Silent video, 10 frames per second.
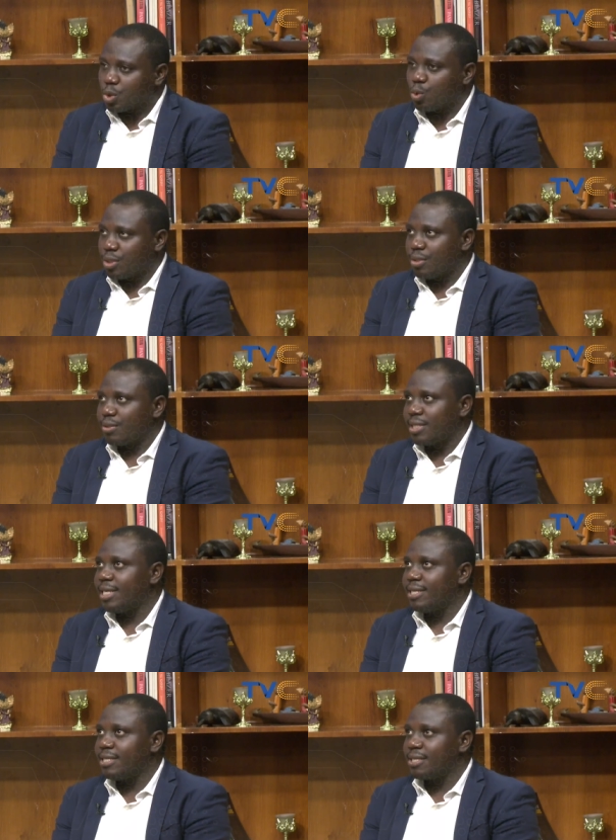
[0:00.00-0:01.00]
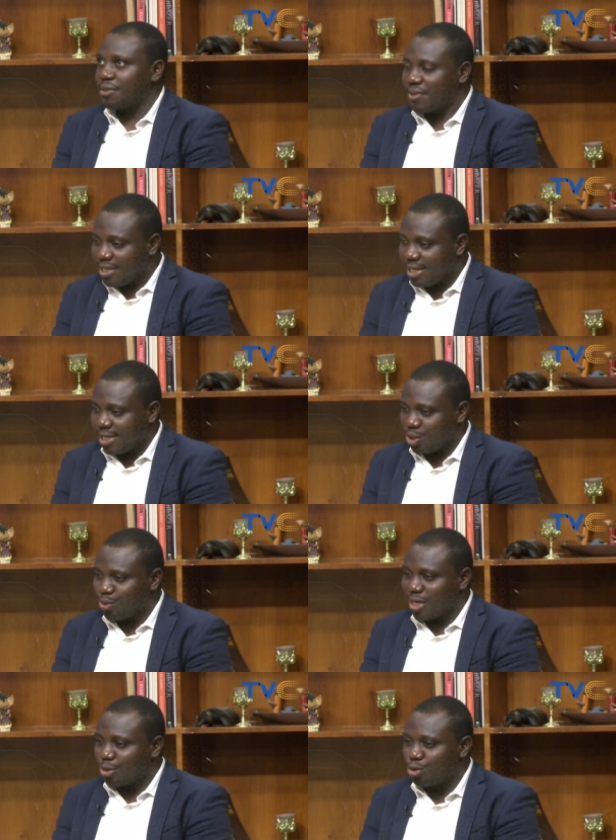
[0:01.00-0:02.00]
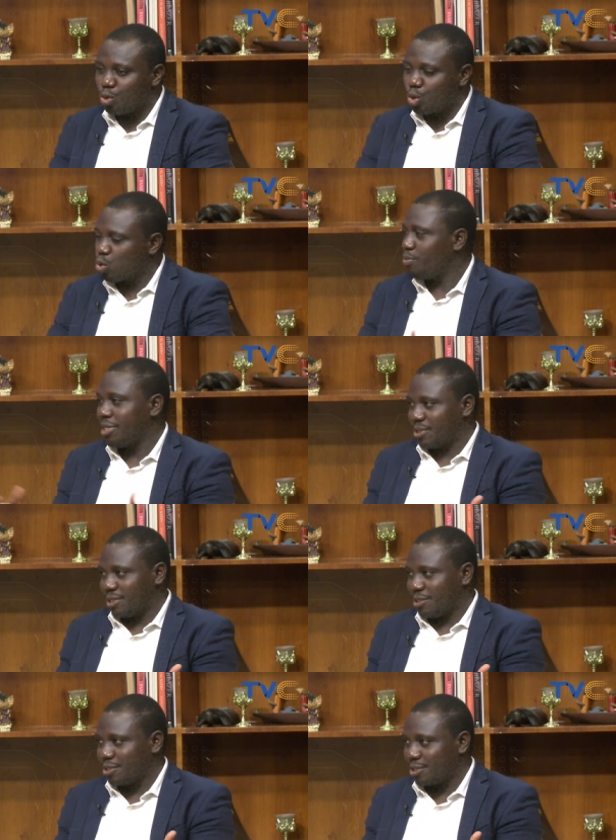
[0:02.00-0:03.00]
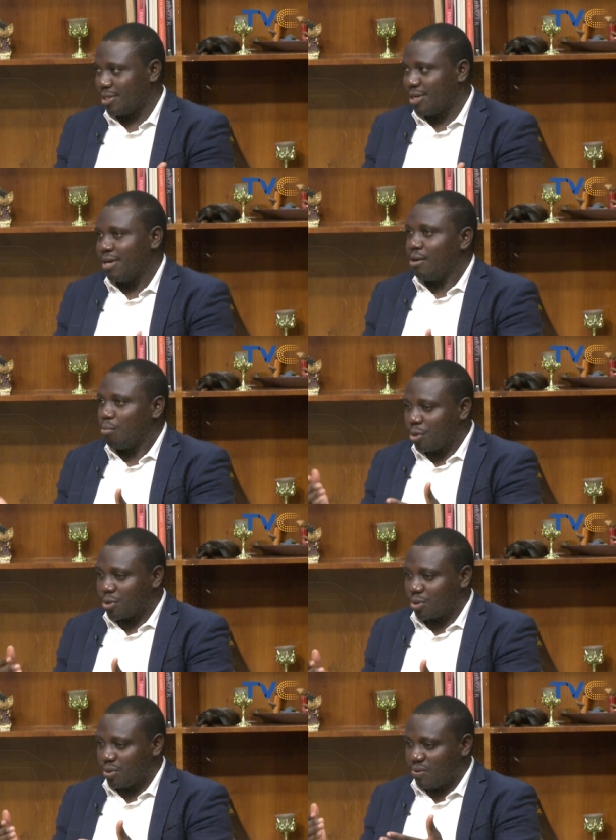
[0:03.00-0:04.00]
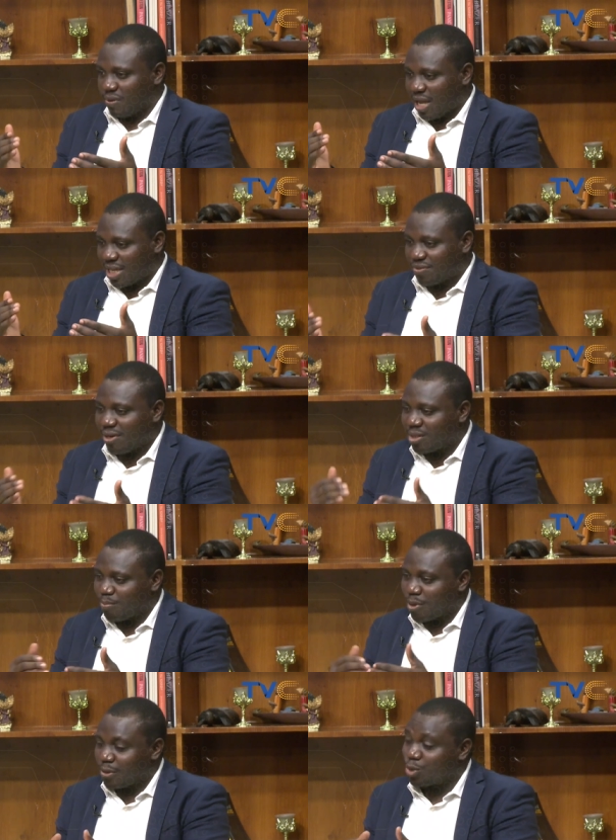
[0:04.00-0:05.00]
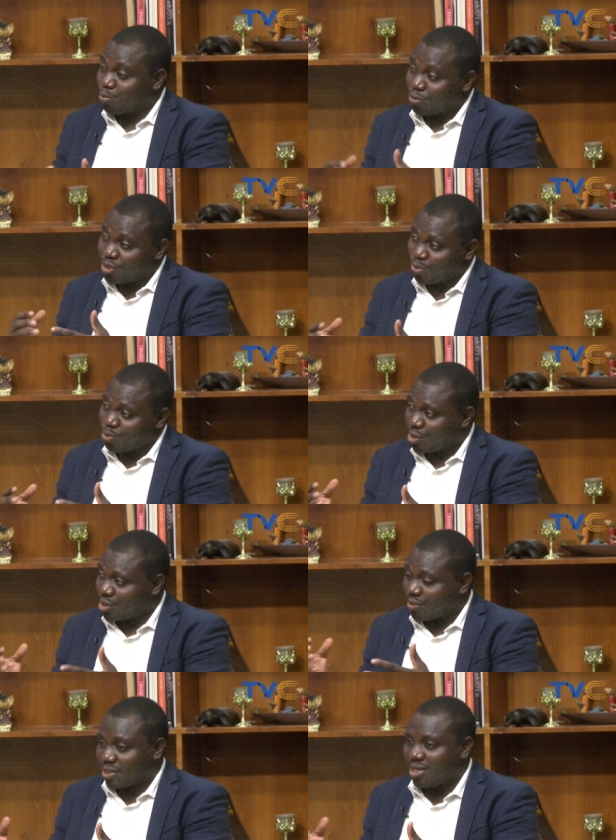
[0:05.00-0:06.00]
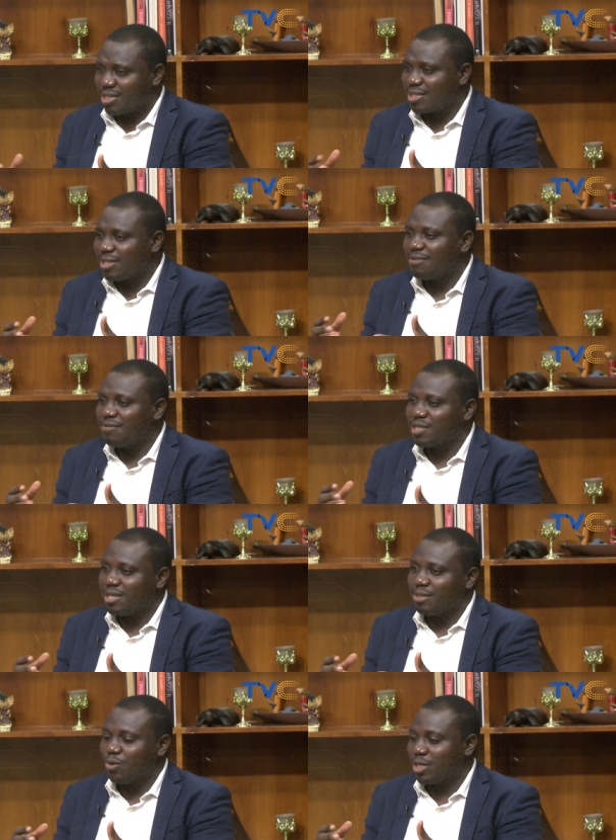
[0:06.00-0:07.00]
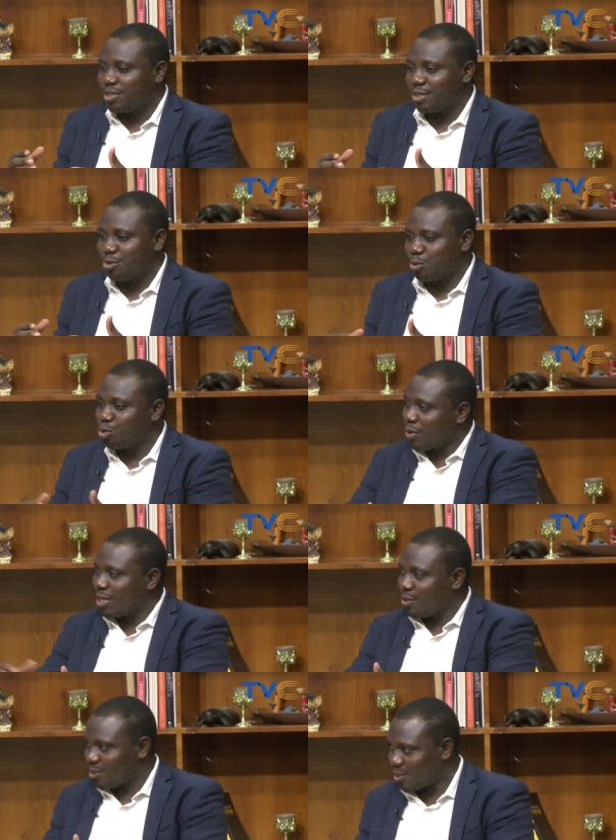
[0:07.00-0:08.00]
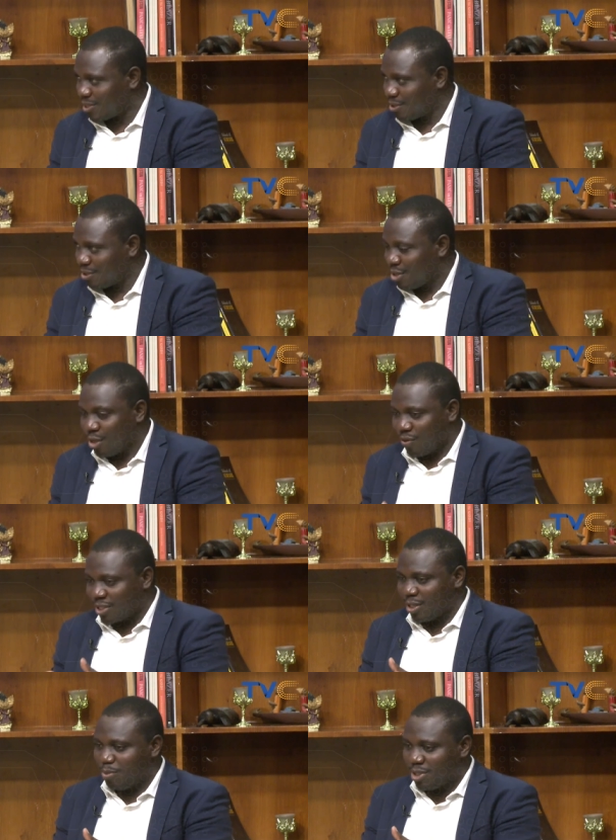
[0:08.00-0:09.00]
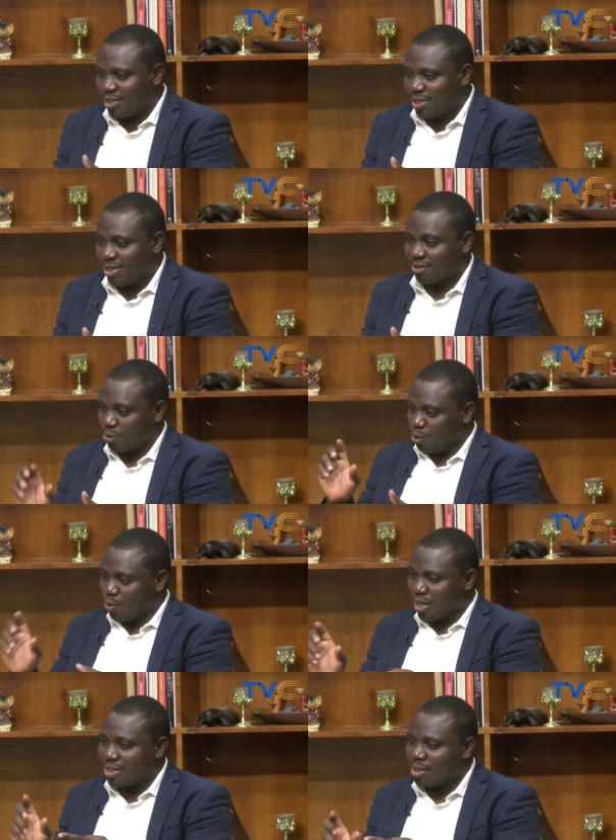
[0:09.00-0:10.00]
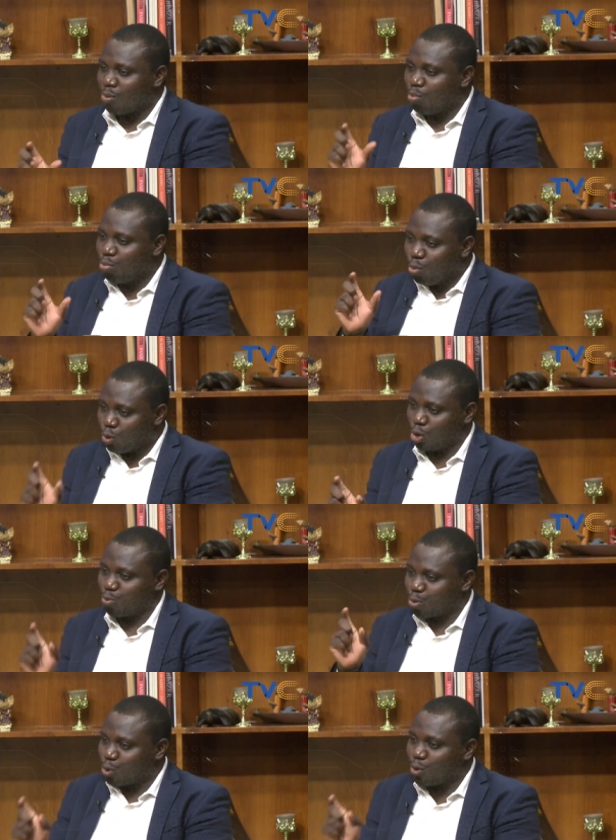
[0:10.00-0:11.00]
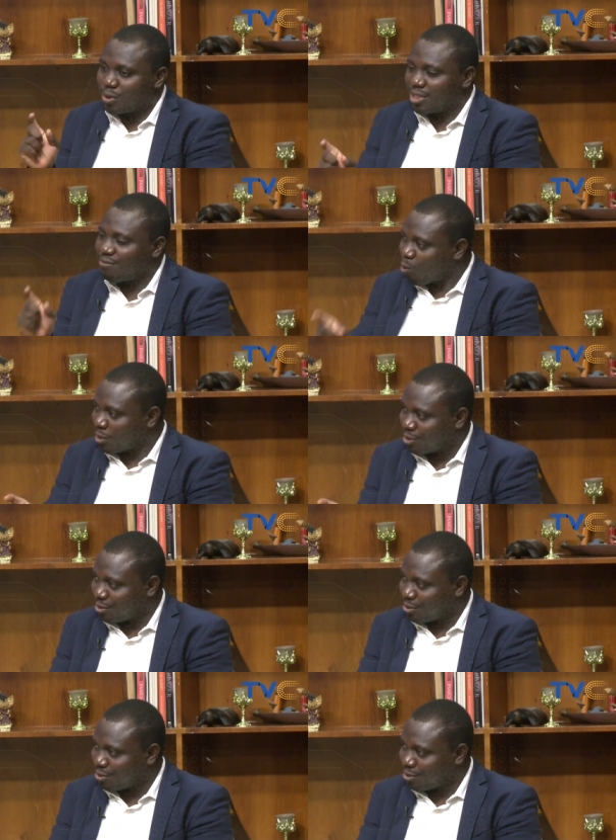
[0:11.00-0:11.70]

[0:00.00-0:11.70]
So the the thing is, you can do so many things, mm-hmm. but as far as the Pareto principle is concerned, it's not even saying, we're not saying don't do any other thing. Mm-hmm. We're simply saying that look at the most productive ones.